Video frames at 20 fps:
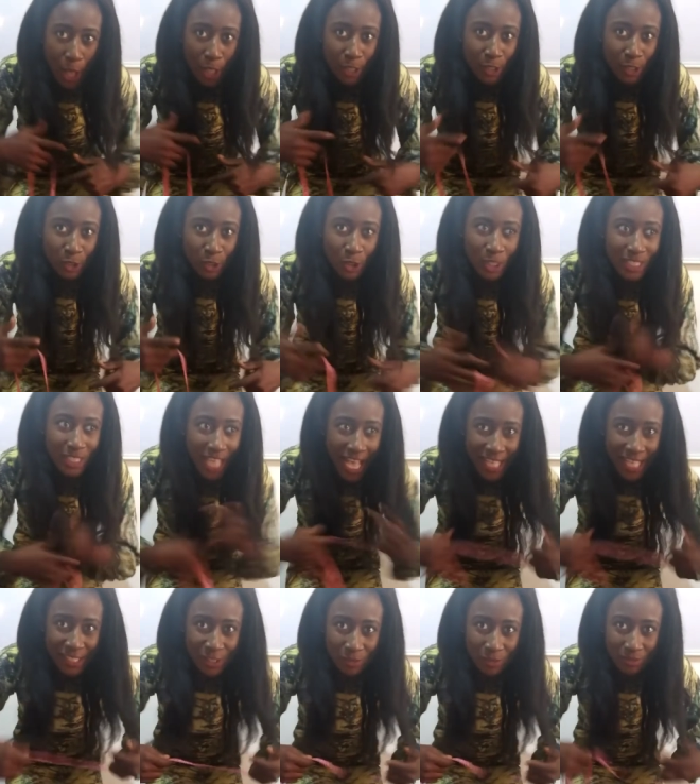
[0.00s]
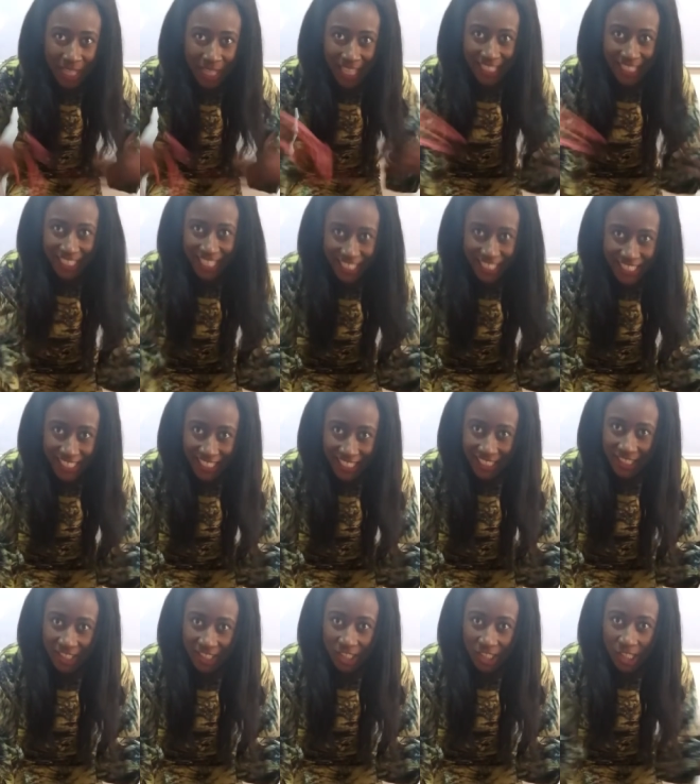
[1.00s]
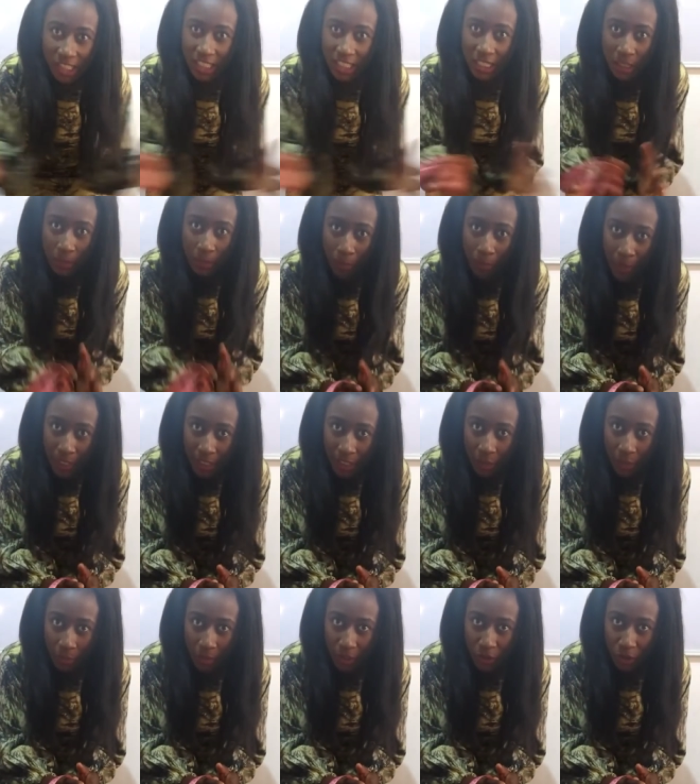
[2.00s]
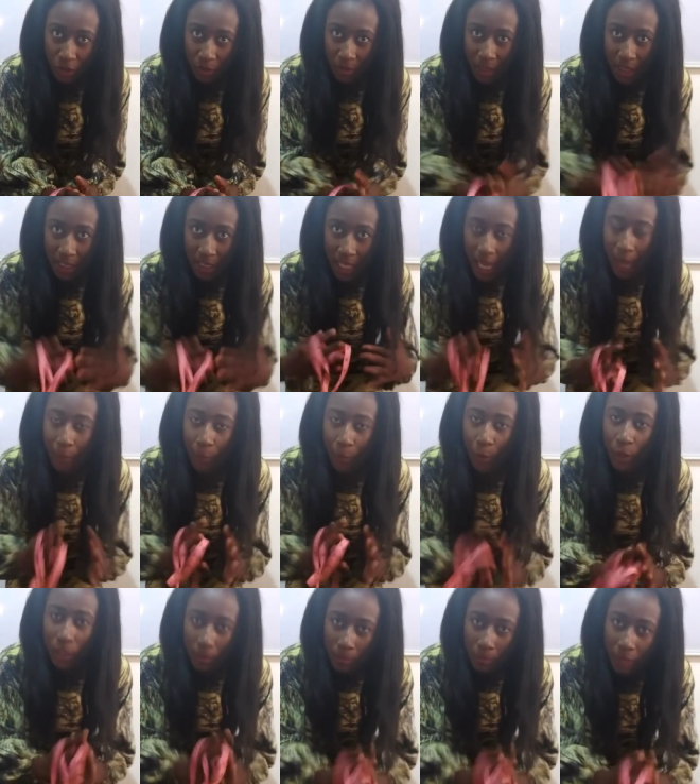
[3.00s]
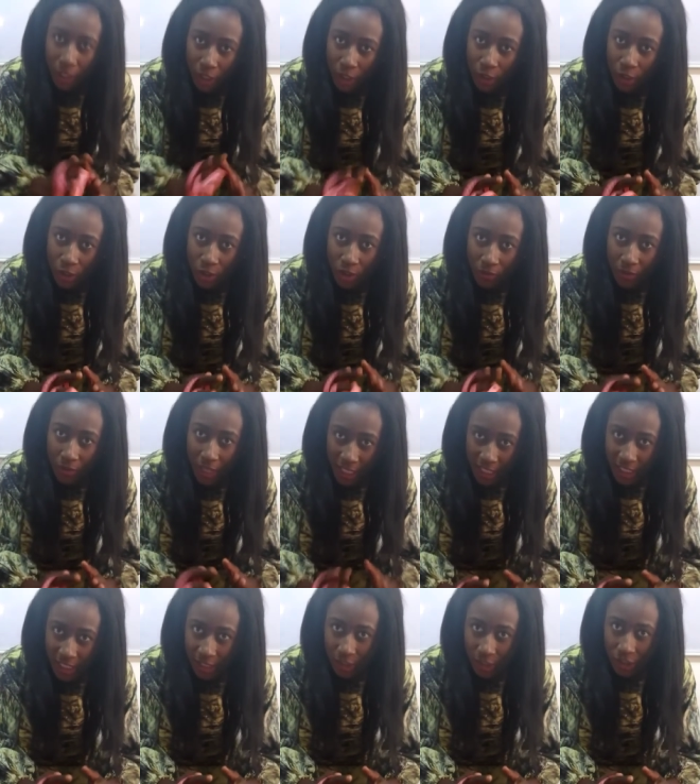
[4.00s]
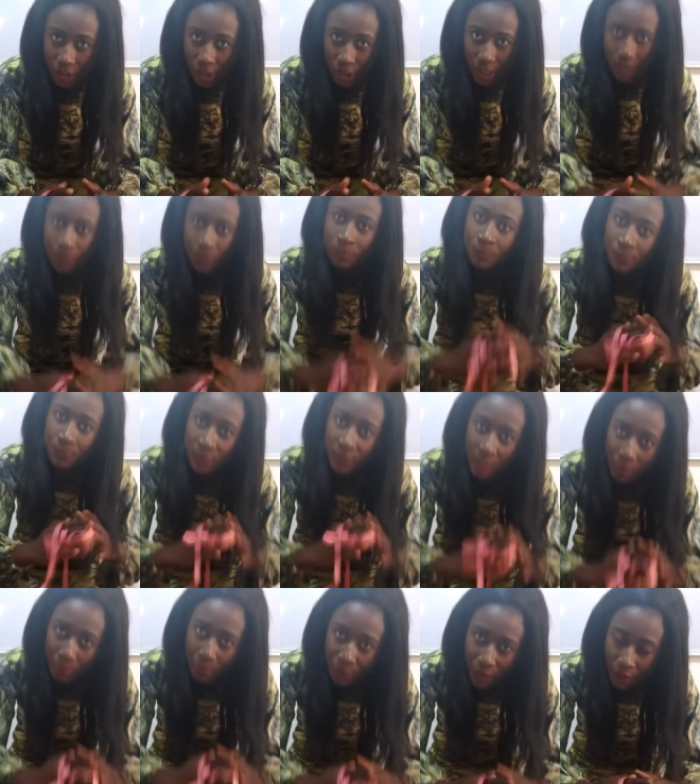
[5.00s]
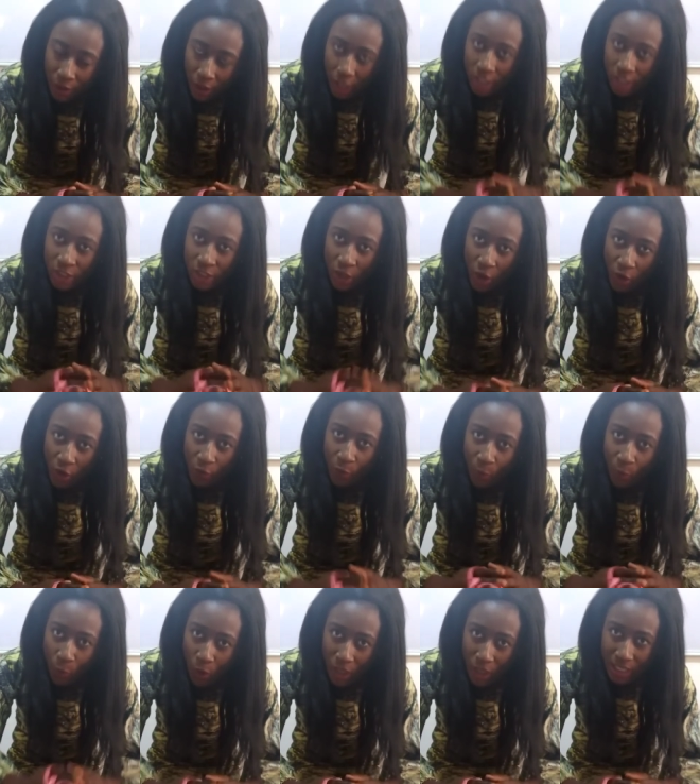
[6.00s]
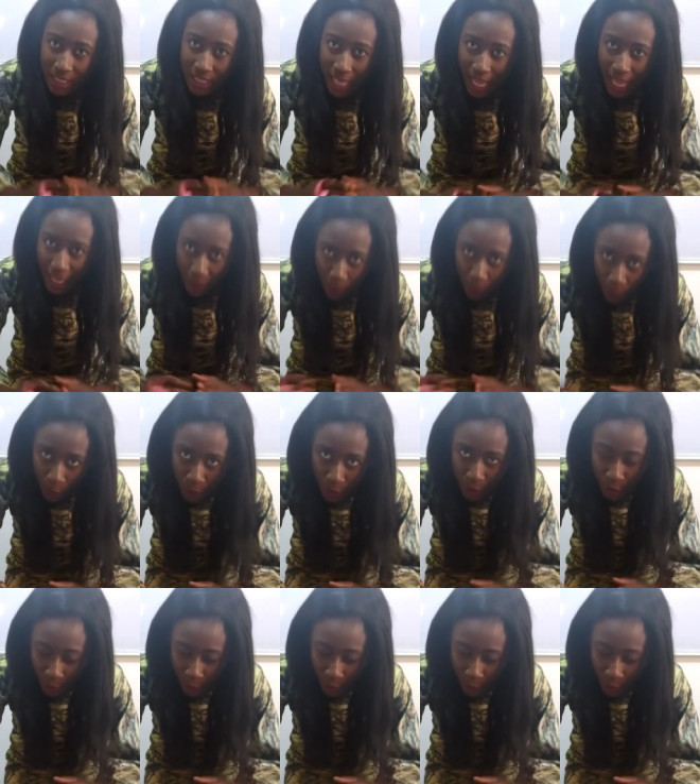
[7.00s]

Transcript: so don't assume that 18 inches is the basic measurement. I'm only making use of 18 inches because of what I want.